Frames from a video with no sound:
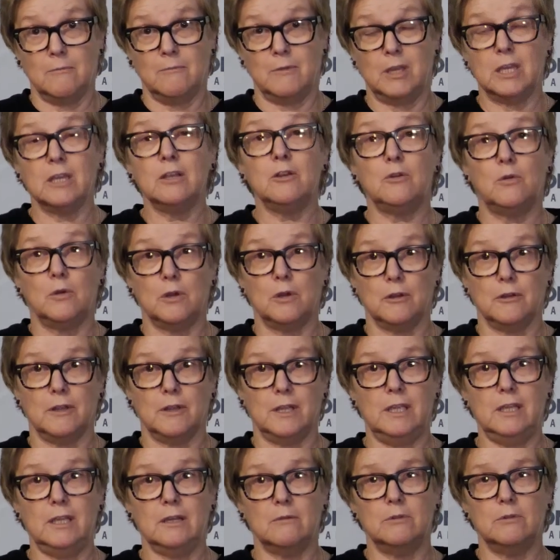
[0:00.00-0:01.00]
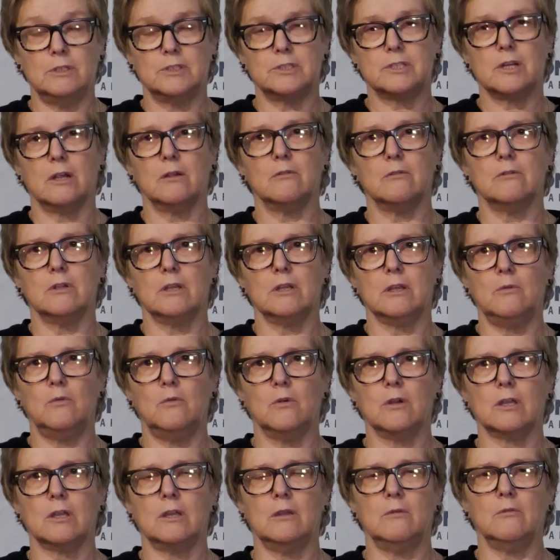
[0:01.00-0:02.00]
inquiry, and we start really
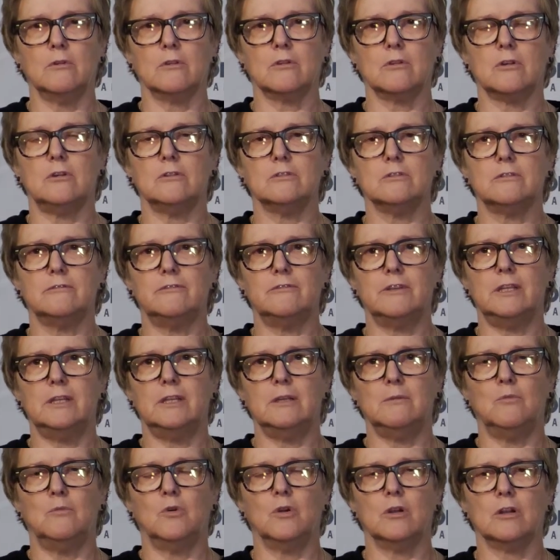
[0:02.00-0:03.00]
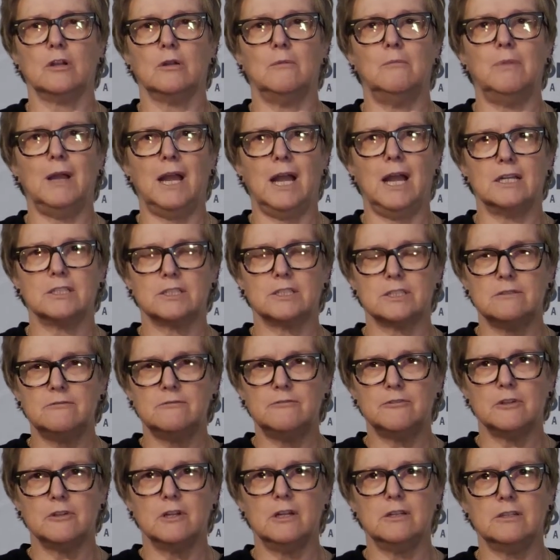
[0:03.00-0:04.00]
working with cultivating more compassion
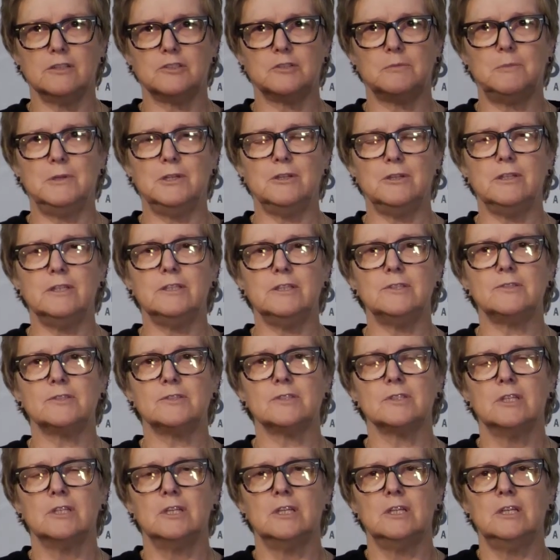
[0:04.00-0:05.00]
for our experience.